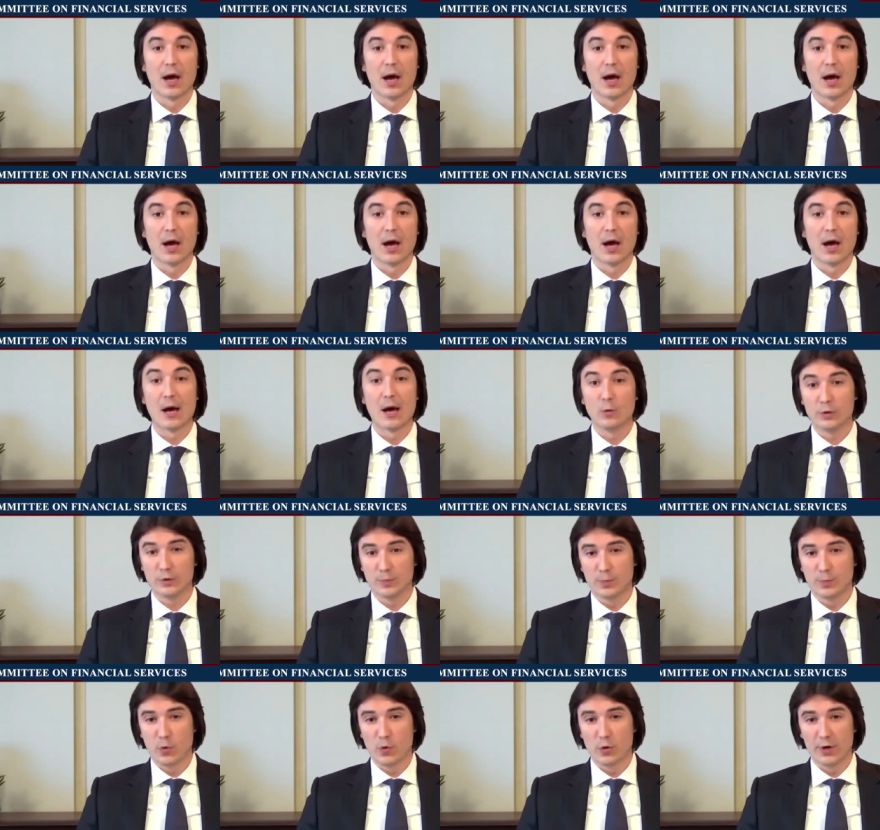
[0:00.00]
I was born
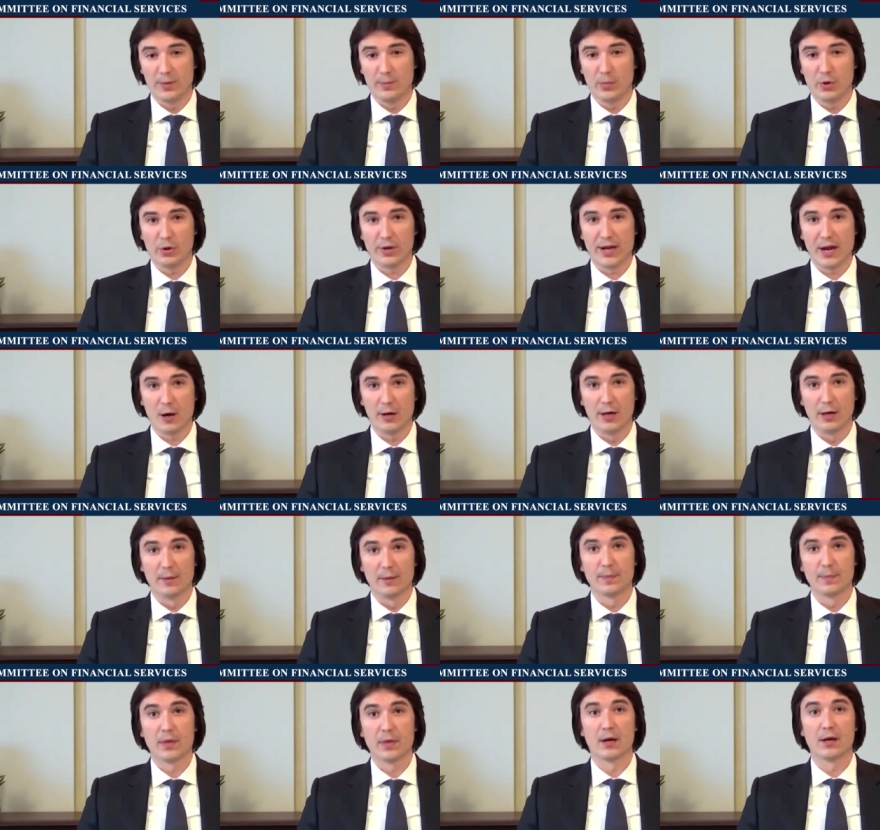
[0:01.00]
in Bulgaria,
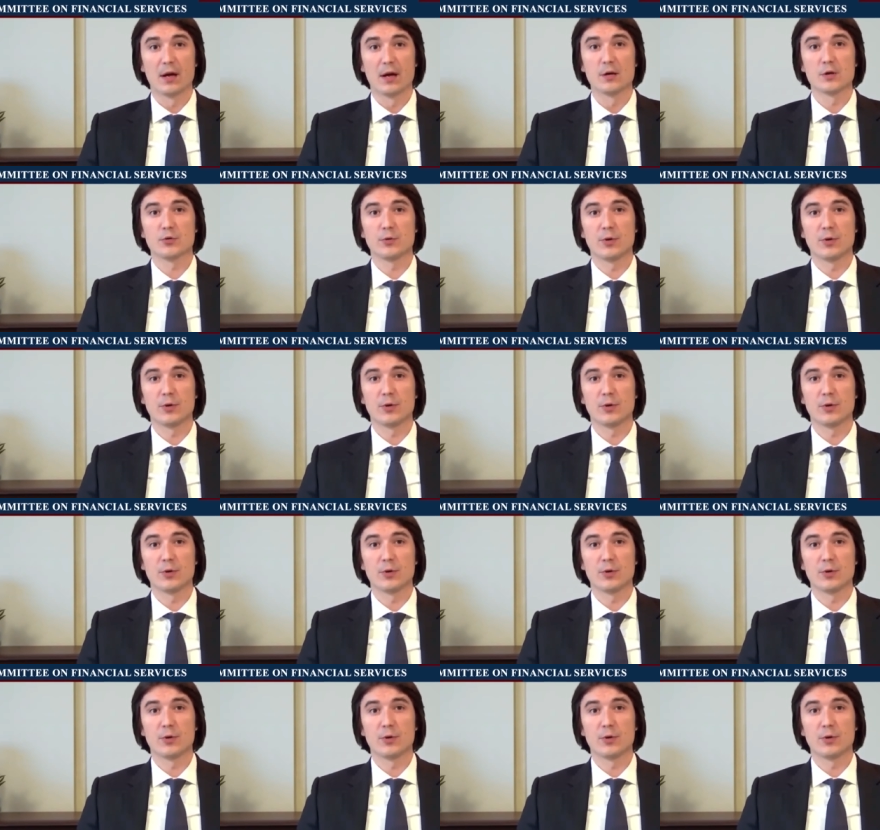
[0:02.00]
a country